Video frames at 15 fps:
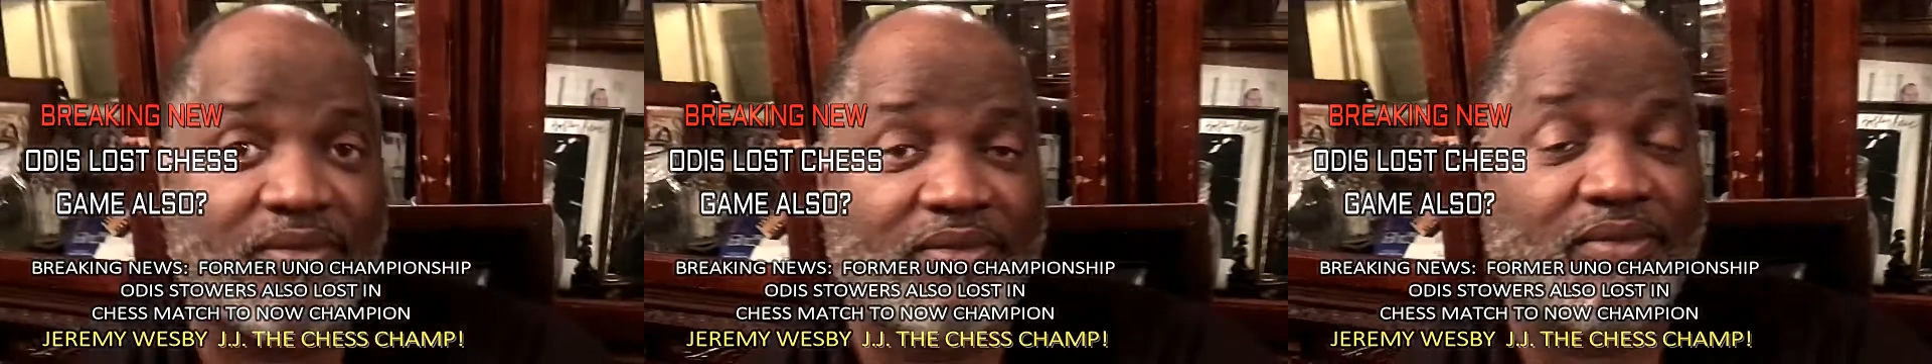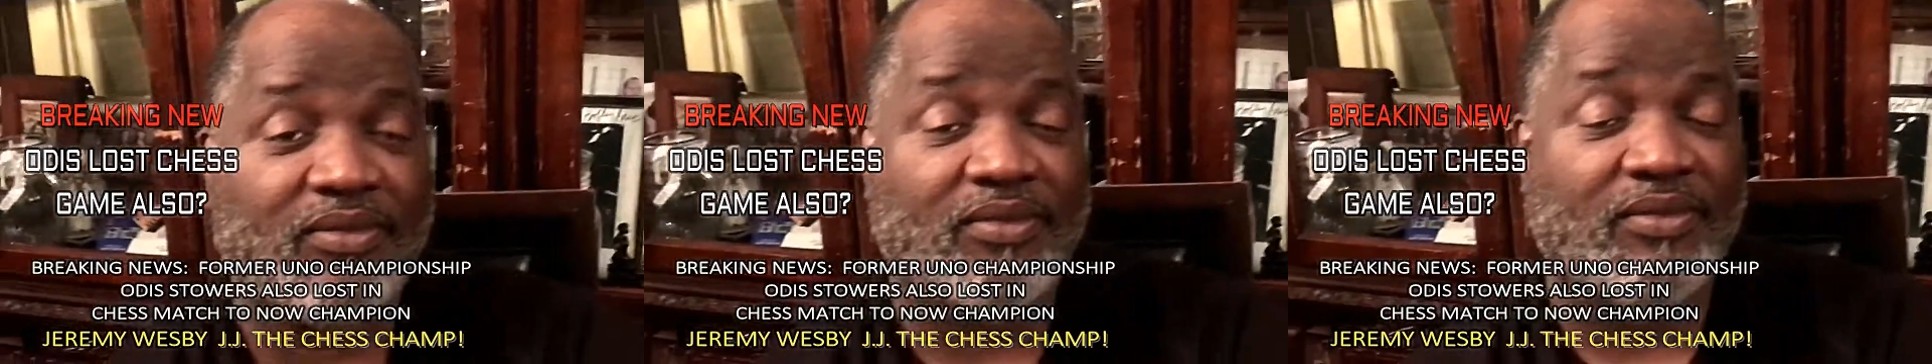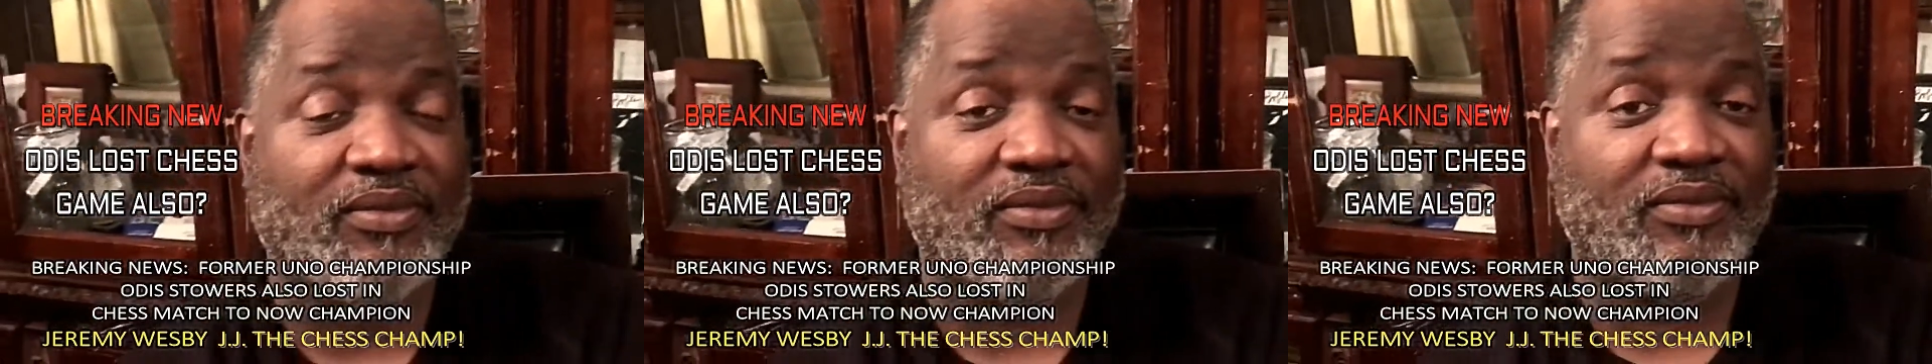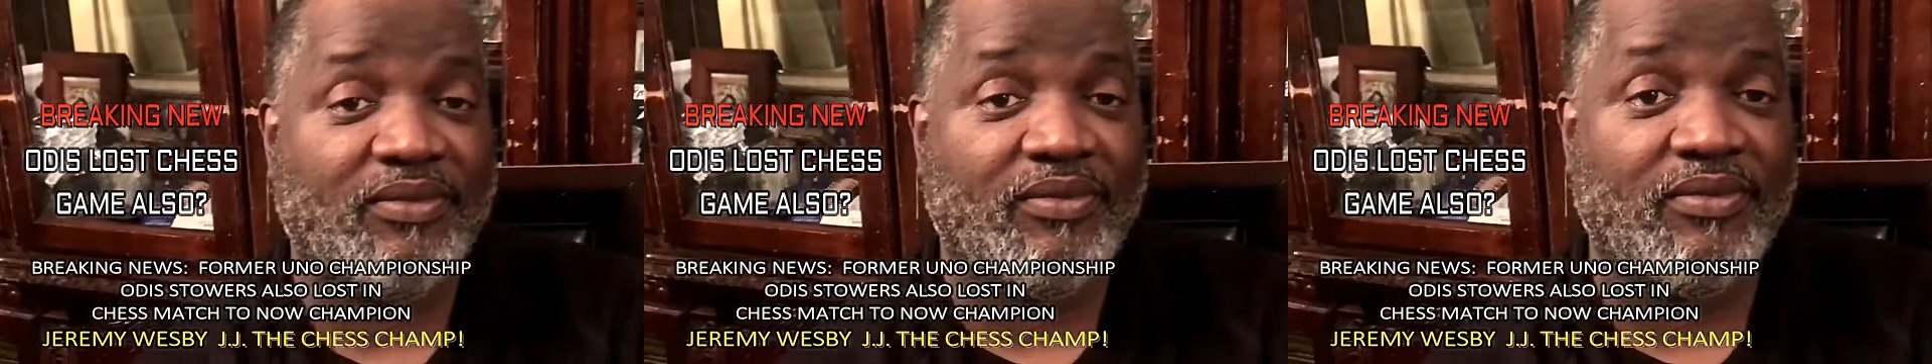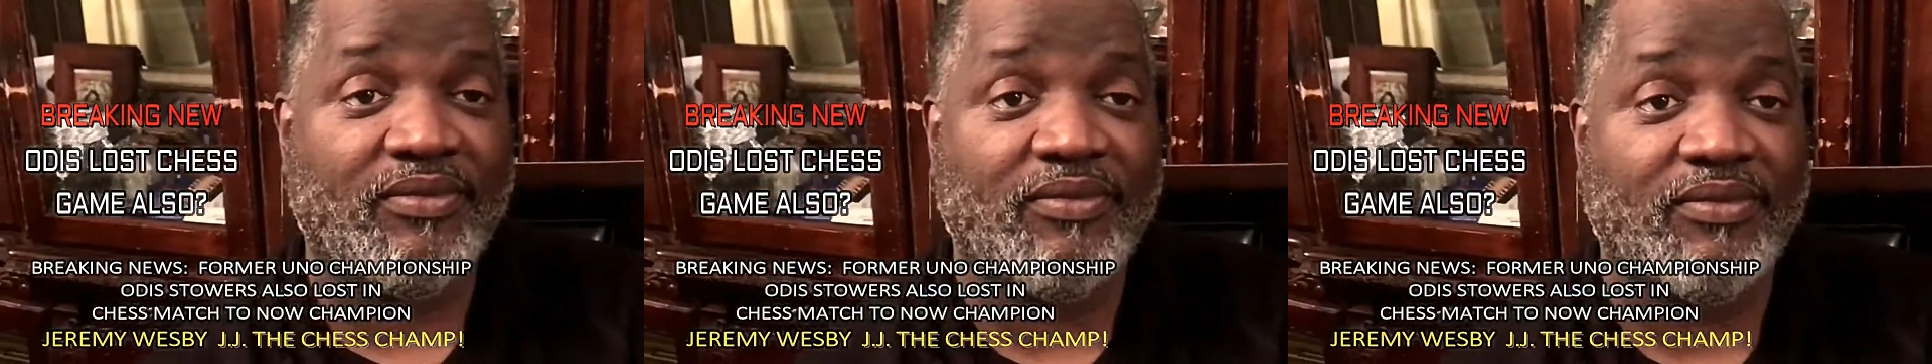note, I
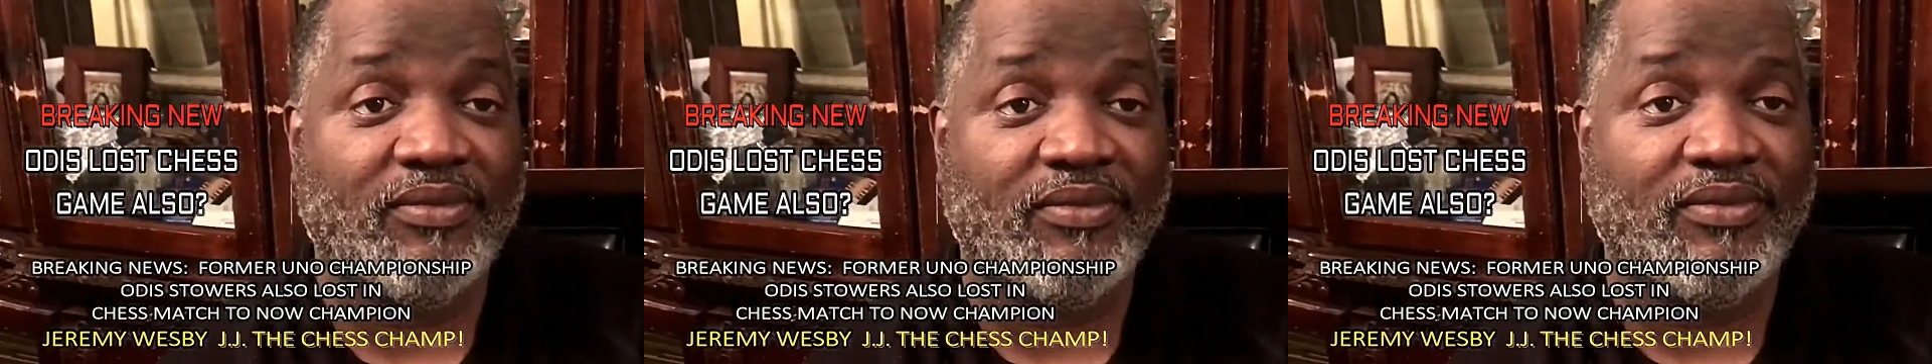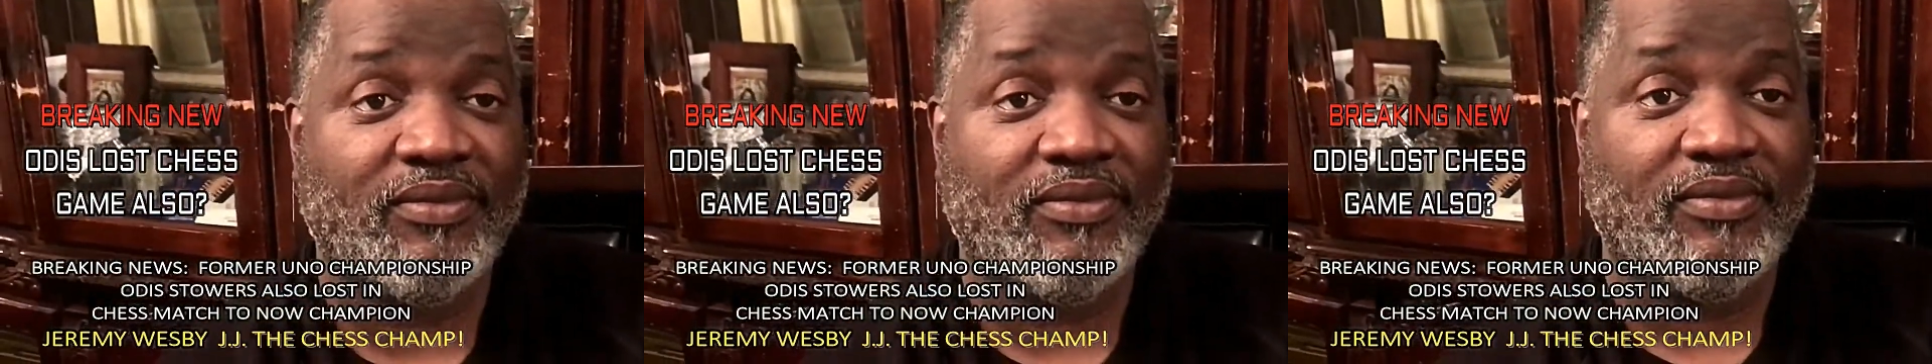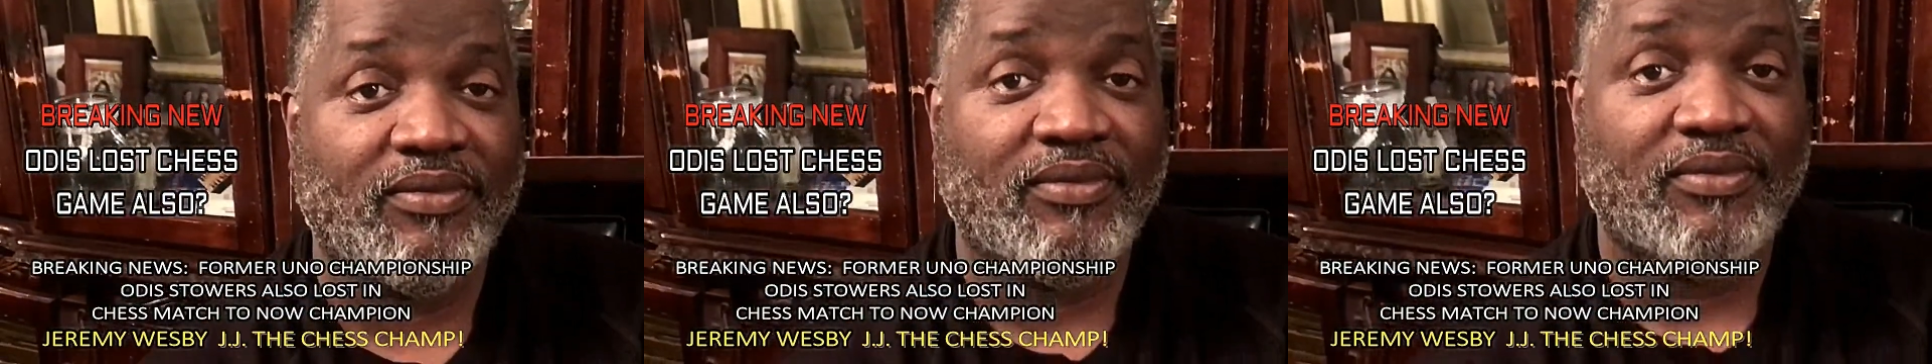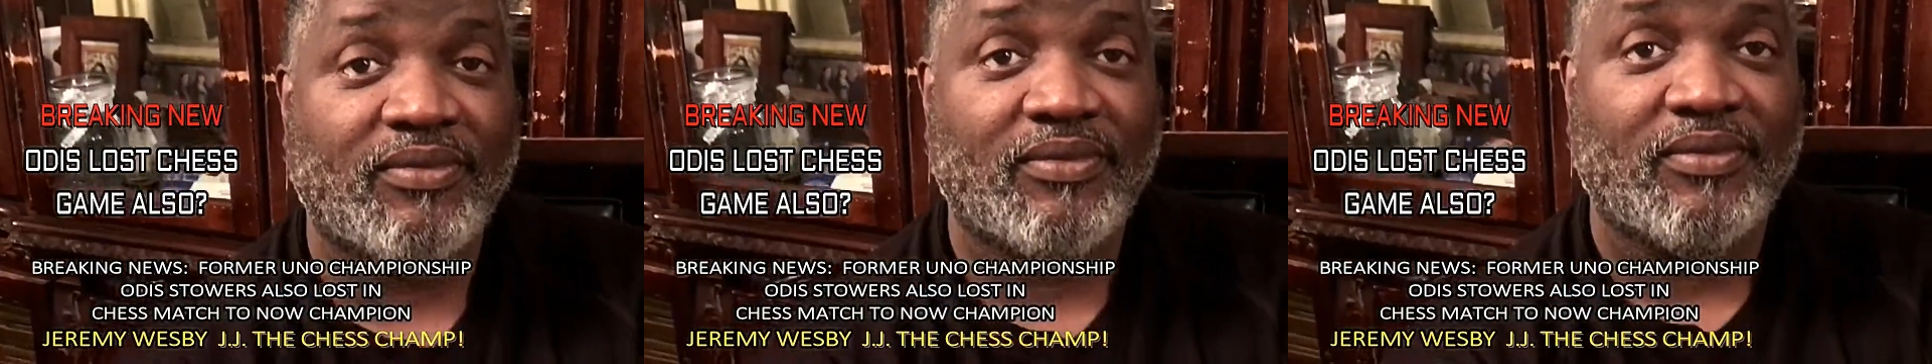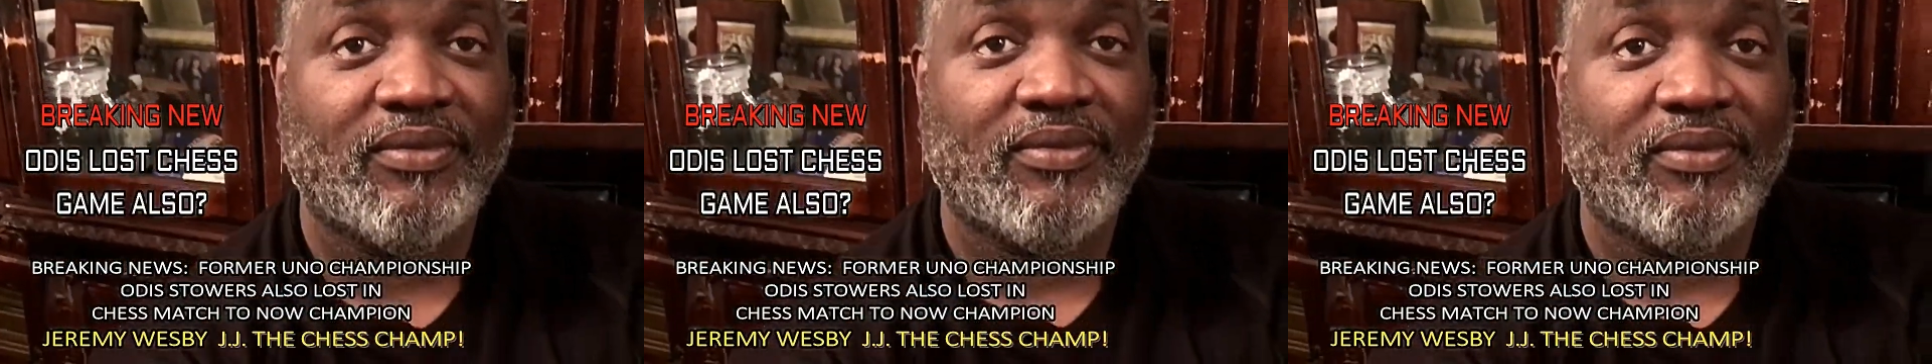understand that Jeremy
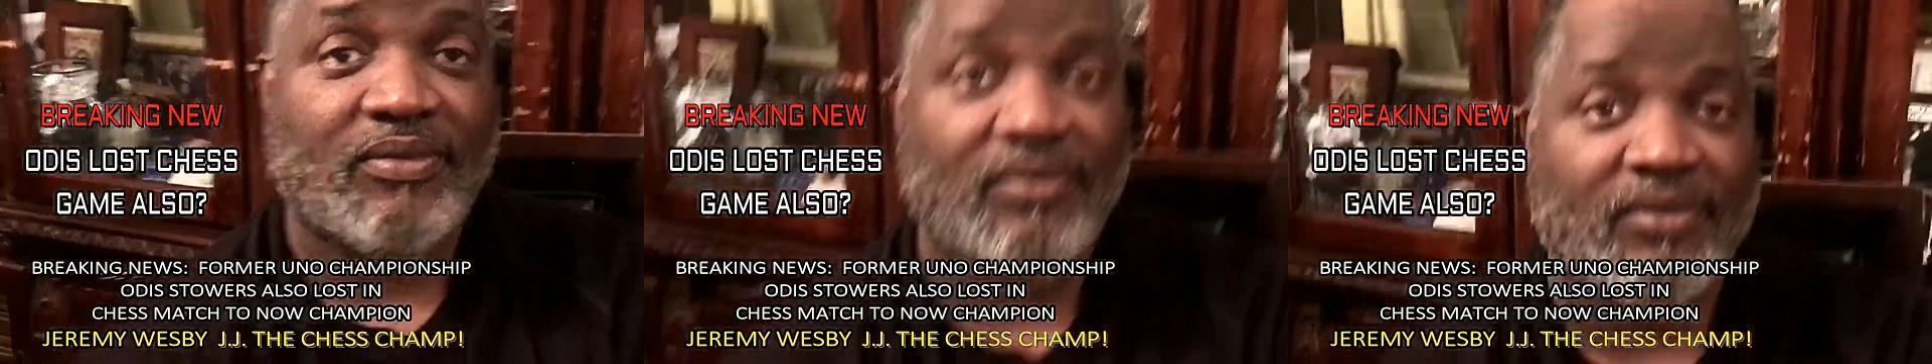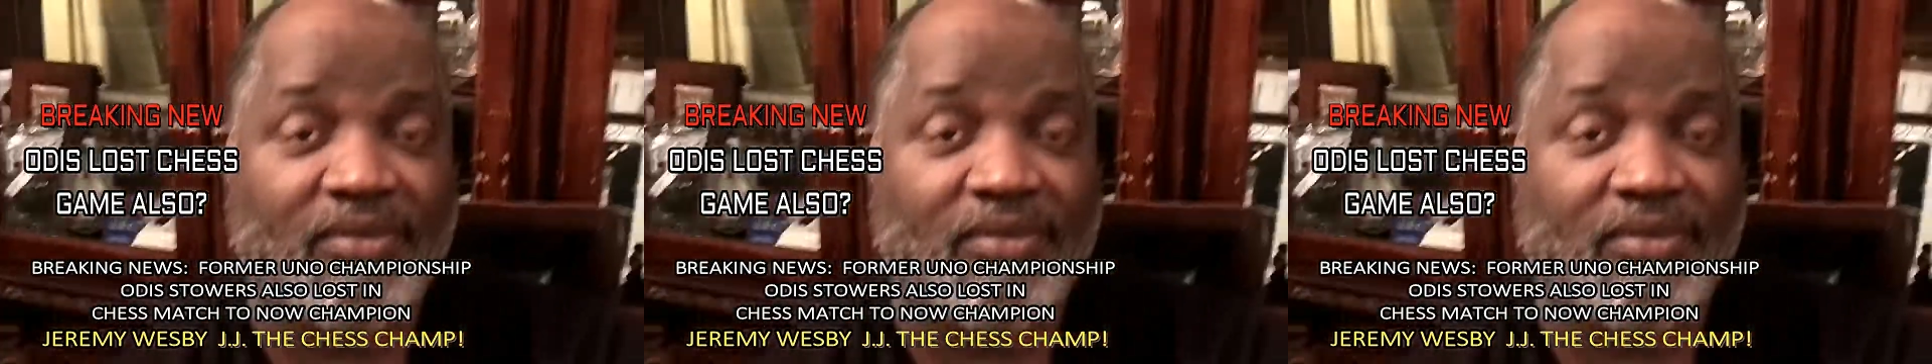Wesby